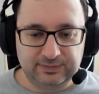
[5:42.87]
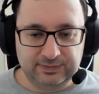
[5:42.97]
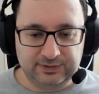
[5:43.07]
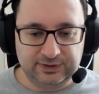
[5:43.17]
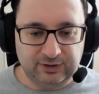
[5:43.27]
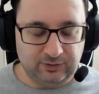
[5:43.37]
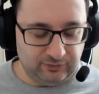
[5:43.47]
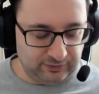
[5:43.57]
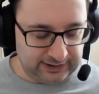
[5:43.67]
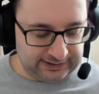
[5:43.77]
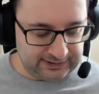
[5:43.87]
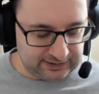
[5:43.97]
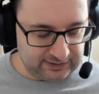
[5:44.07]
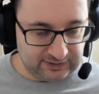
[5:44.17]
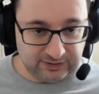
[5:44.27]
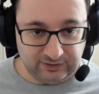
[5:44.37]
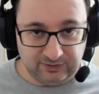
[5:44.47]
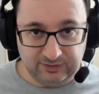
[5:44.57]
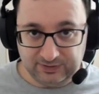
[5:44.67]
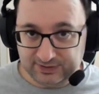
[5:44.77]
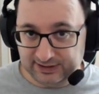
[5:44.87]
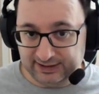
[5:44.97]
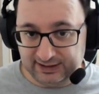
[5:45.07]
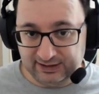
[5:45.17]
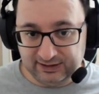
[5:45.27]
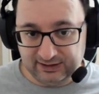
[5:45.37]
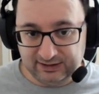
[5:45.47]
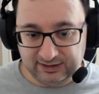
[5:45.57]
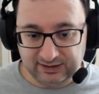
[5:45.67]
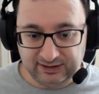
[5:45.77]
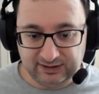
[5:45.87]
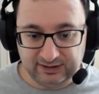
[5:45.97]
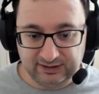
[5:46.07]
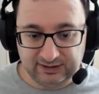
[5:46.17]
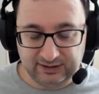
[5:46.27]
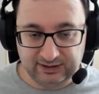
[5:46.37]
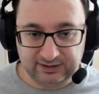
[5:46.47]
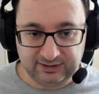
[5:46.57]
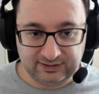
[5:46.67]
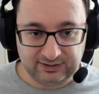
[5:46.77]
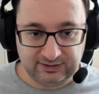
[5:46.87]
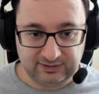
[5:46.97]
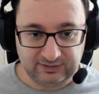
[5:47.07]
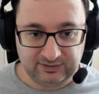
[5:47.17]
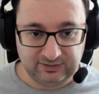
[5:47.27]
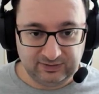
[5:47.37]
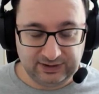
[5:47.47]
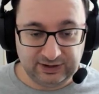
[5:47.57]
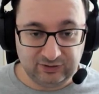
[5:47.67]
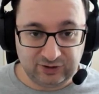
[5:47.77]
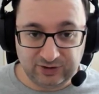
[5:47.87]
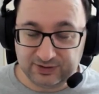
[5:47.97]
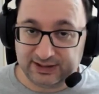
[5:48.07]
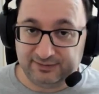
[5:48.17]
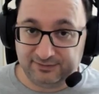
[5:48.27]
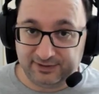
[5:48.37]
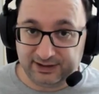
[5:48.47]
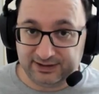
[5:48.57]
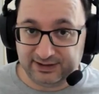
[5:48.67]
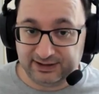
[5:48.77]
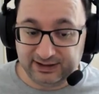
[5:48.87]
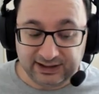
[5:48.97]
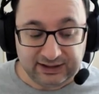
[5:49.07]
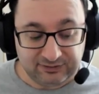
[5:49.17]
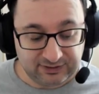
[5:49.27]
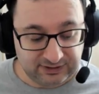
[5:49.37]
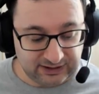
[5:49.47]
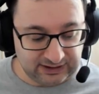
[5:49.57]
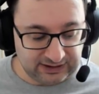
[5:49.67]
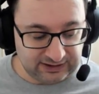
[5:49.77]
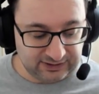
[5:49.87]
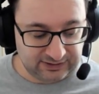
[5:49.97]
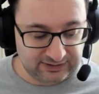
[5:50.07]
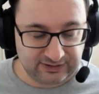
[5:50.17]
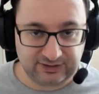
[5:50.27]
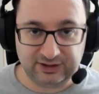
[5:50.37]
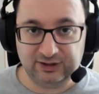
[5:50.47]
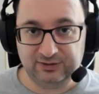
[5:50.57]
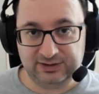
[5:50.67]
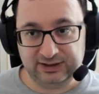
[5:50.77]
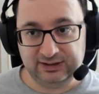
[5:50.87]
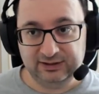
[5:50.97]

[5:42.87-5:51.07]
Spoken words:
So related to syncing, and whether you choose to have any syncing even, is security.